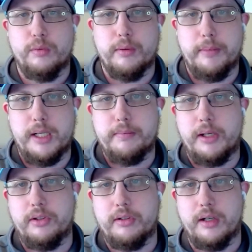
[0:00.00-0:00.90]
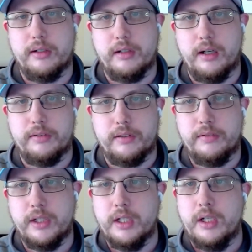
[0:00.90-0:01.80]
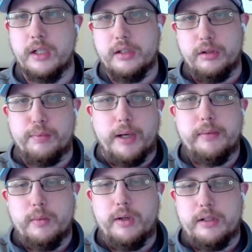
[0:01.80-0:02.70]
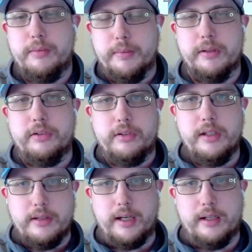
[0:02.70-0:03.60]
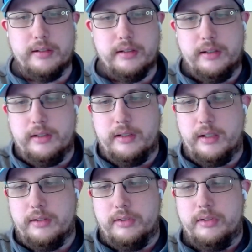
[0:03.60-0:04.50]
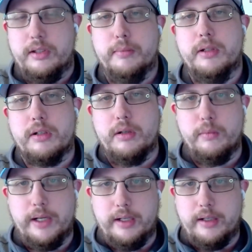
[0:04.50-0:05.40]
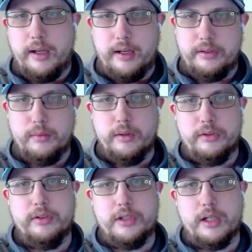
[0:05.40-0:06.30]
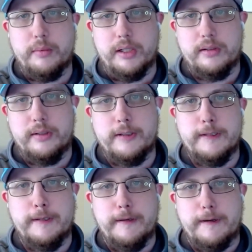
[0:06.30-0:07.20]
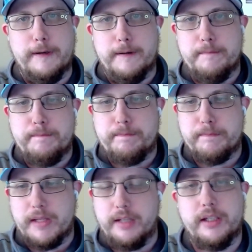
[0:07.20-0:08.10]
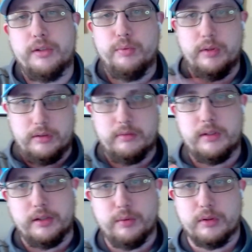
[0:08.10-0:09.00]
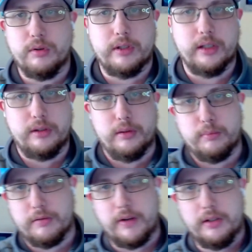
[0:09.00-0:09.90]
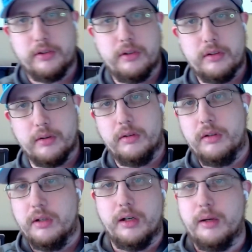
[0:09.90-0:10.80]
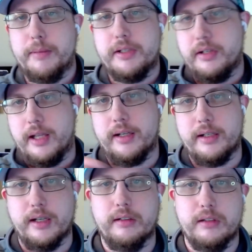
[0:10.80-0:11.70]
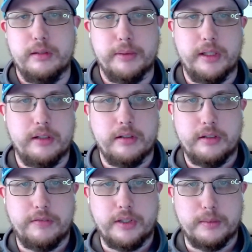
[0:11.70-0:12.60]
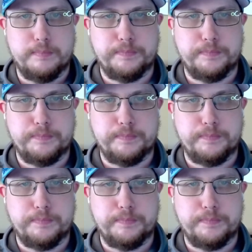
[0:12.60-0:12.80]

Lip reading: were made based off of, you probably want to be able to see that in as similar a way as it was in Cherwell. Um, and that's what Cortex provides. So I'll mention that again a little bit later in the video.